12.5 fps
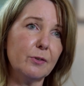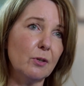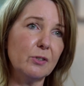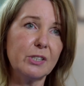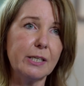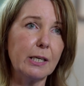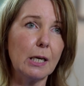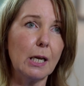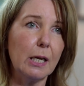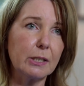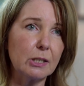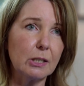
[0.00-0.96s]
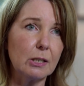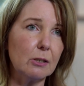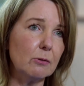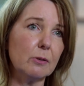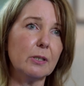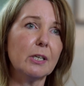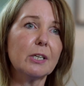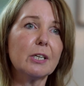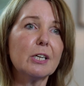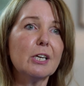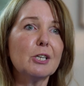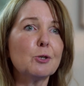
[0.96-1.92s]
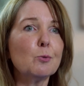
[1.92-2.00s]
declutter and
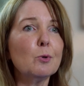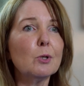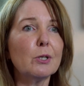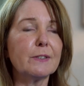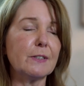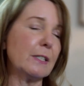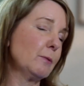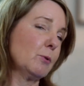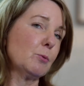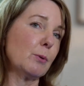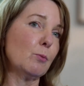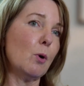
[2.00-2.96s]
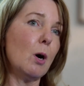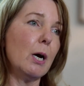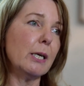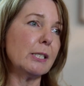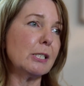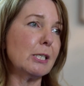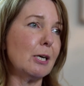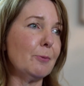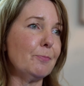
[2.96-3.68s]
do all those things, which were quite